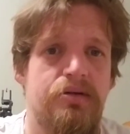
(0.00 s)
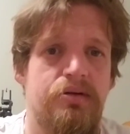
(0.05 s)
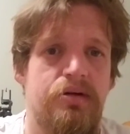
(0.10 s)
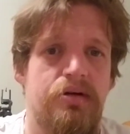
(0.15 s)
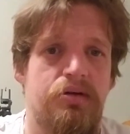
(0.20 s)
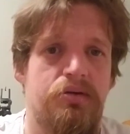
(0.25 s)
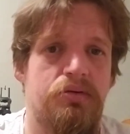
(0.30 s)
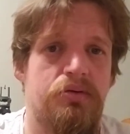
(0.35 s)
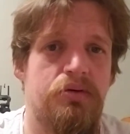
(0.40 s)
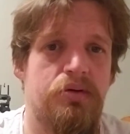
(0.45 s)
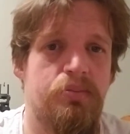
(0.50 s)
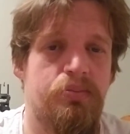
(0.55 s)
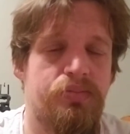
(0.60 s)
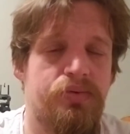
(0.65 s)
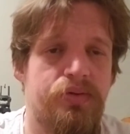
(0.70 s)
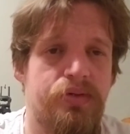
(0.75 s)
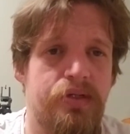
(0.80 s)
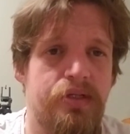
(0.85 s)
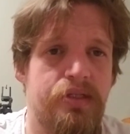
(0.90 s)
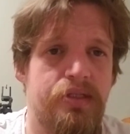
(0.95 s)
an old
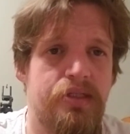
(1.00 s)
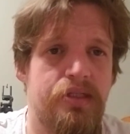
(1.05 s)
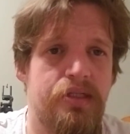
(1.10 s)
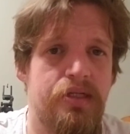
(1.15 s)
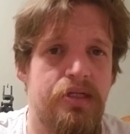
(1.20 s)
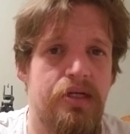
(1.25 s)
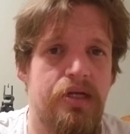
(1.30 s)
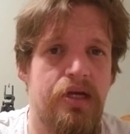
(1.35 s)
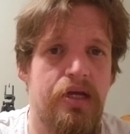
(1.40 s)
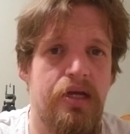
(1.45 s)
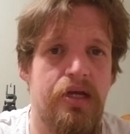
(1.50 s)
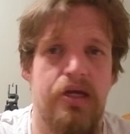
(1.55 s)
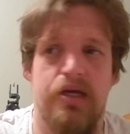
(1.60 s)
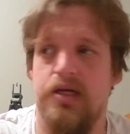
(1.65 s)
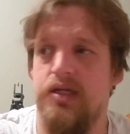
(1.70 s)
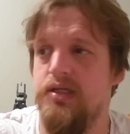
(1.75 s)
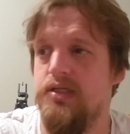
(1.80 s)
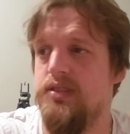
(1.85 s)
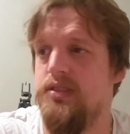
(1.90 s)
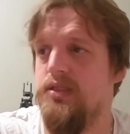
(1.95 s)
prison
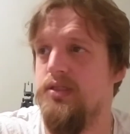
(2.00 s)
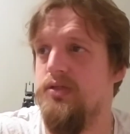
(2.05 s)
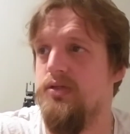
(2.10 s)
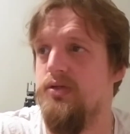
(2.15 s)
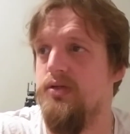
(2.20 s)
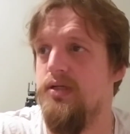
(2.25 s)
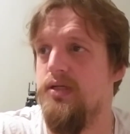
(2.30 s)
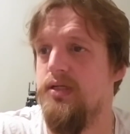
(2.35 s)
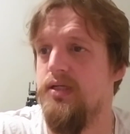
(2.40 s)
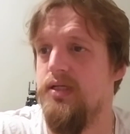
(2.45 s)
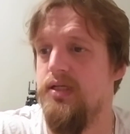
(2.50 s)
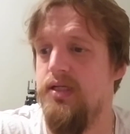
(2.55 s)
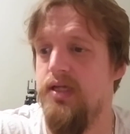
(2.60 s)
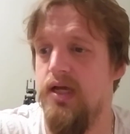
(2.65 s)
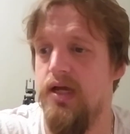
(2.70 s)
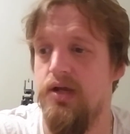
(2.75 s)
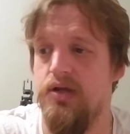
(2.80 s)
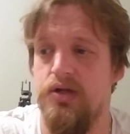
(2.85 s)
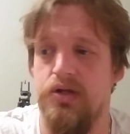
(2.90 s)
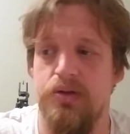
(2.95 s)
and to
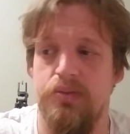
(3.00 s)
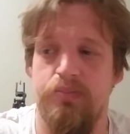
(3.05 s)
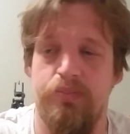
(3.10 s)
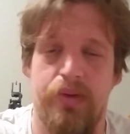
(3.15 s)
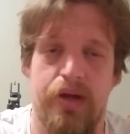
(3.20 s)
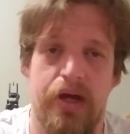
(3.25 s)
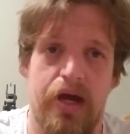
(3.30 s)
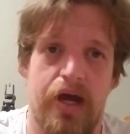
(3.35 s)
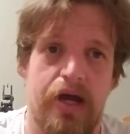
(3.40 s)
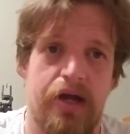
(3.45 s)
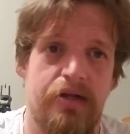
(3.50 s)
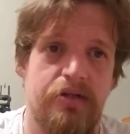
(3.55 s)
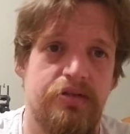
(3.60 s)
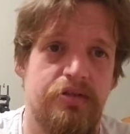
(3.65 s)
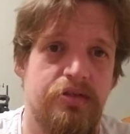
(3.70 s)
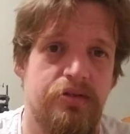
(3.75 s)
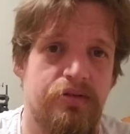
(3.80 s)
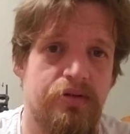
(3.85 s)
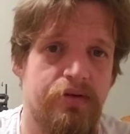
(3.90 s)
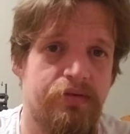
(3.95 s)
get her back
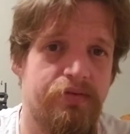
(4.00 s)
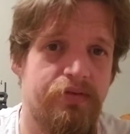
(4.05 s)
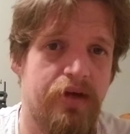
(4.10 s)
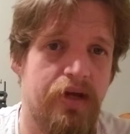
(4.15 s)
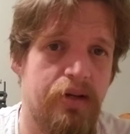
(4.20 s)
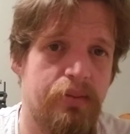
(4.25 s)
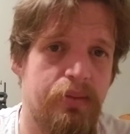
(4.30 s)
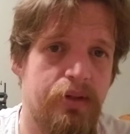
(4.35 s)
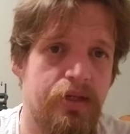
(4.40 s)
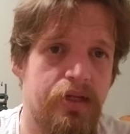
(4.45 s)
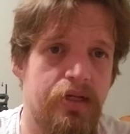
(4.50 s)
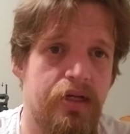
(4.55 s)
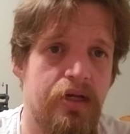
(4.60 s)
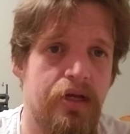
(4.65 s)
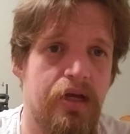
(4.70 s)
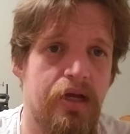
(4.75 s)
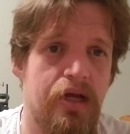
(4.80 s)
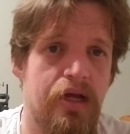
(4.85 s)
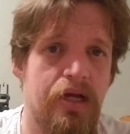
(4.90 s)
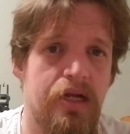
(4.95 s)
to her family.
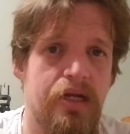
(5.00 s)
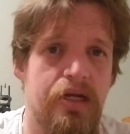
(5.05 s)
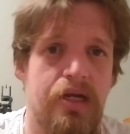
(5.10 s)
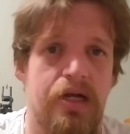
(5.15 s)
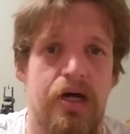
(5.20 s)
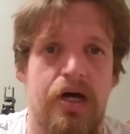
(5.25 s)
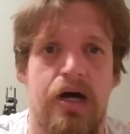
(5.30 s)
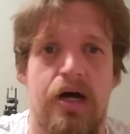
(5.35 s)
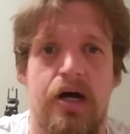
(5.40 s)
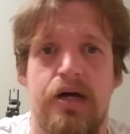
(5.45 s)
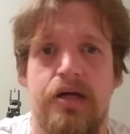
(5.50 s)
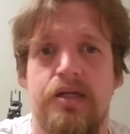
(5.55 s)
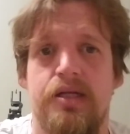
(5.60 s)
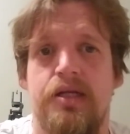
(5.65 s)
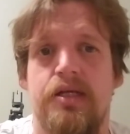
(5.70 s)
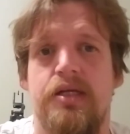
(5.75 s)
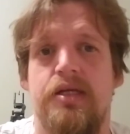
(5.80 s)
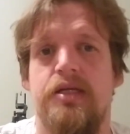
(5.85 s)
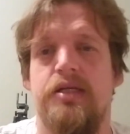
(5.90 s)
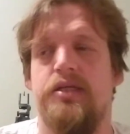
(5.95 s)
And uh,
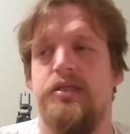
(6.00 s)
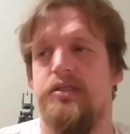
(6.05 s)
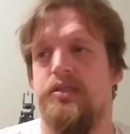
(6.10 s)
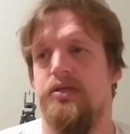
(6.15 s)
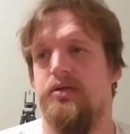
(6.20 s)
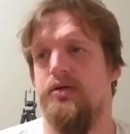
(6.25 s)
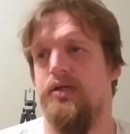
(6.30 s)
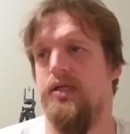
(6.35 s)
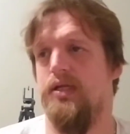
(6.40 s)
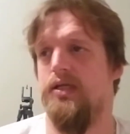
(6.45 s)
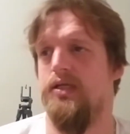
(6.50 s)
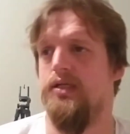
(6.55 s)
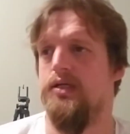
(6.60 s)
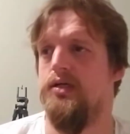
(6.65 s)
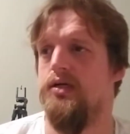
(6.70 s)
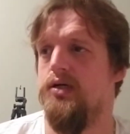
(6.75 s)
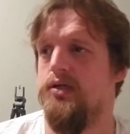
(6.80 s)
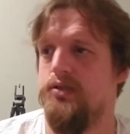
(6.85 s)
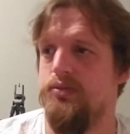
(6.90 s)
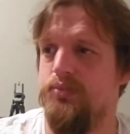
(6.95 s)
so he need,
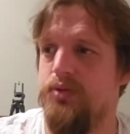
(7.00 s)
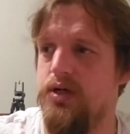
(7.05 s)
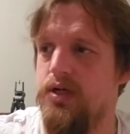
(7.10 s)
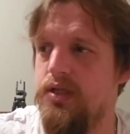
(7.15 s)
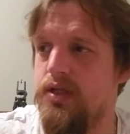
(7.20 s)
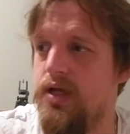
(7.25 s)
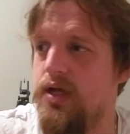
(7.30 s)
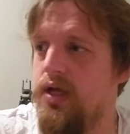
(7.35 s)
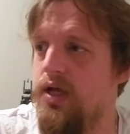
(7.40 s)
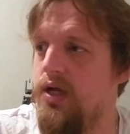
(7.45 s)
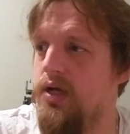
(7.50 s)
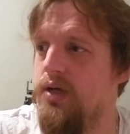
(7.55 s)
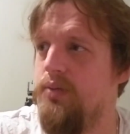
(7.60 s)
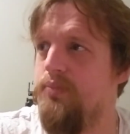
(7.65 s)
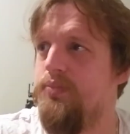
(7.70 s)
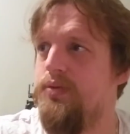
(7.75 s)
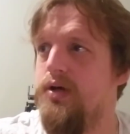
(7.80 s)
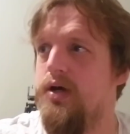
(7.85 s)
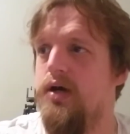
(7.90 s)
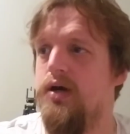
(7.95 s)
calls upon the
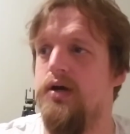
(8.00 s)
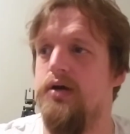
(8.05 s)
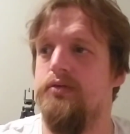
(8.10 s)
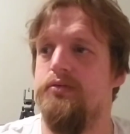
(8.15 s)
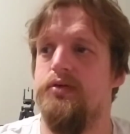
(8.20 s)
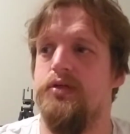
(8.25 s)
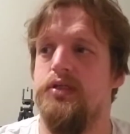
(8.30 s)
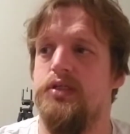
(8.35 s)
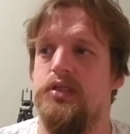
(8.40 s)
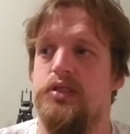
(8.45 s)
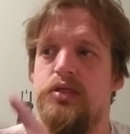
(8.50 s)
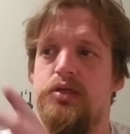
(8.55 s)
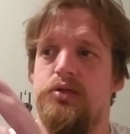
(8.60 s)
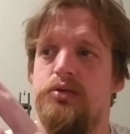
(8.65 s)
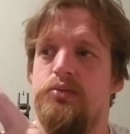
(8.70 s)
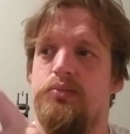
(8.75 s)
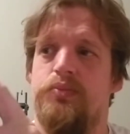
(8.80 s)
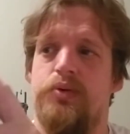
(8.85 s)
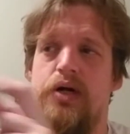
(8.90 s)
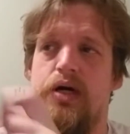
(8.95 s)
help of his
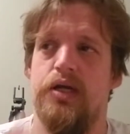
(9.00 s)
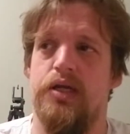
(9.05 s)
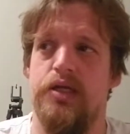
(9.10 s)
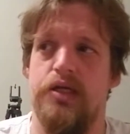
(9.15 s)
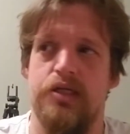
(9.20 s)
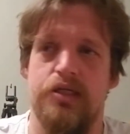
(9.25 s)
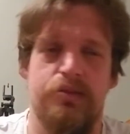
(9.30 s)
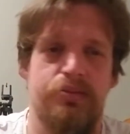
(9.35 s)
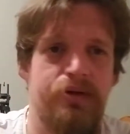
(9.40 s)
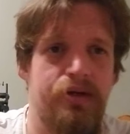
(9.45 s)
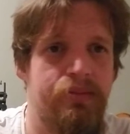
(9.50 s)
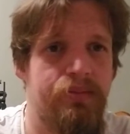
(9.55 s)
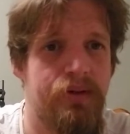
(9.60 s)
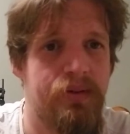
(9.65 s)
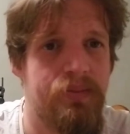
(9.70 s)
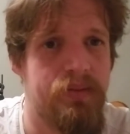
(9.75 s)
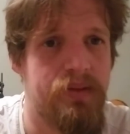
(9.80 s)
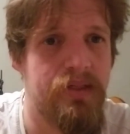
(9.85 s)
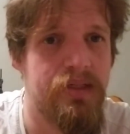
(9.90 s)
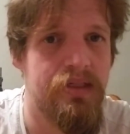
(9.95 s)
two buddies, played by
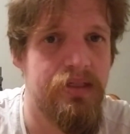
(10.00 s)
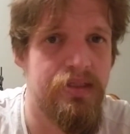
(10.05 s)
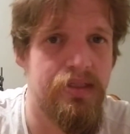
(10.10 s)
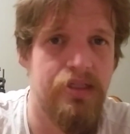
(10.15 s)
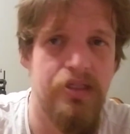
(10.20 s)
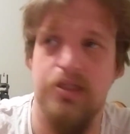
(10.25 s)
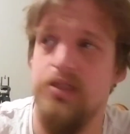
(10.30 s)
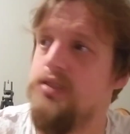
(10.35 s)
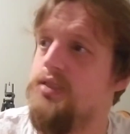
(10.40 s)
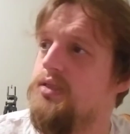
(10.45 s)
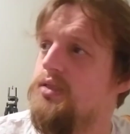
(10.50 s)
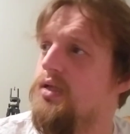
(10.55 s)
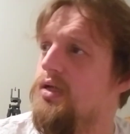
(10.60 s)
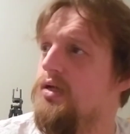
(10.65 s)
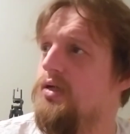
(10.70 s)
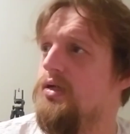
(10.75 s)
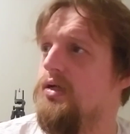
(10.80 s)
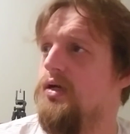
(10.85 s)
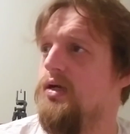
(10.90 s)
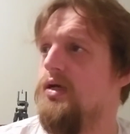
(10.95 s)
Batiste
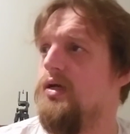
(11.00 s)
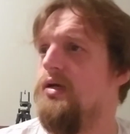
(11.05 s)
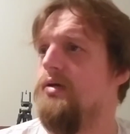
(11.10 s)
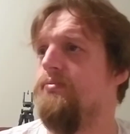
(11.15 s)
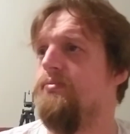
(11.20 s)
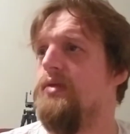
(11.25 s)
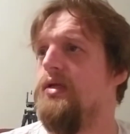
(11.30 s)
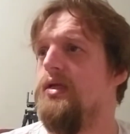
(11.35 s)
uh,